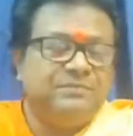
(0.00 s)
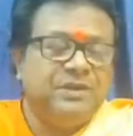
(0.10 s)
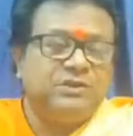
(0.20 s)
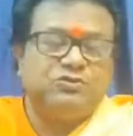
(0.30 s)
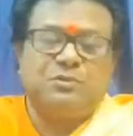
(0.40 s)

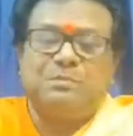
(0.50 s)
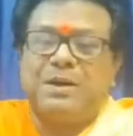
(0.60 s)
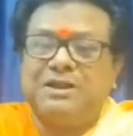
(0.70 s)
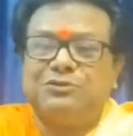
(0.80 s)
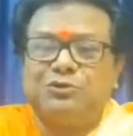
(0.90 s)
so the
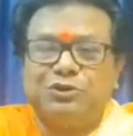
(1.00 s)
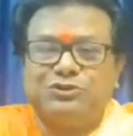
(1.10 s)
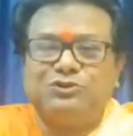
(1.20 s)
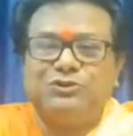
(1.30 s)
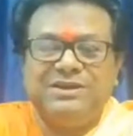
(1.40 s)
path
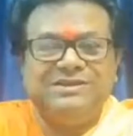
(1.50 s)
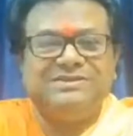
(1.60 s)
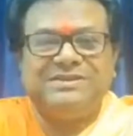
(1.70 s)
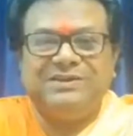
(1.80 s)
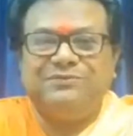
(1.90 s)
also is
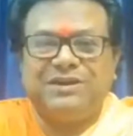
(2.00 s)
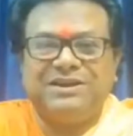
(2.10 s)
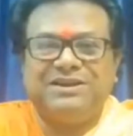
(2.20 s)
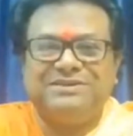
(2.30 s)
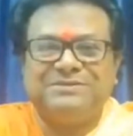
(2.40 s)

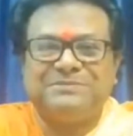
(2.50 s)
infinite.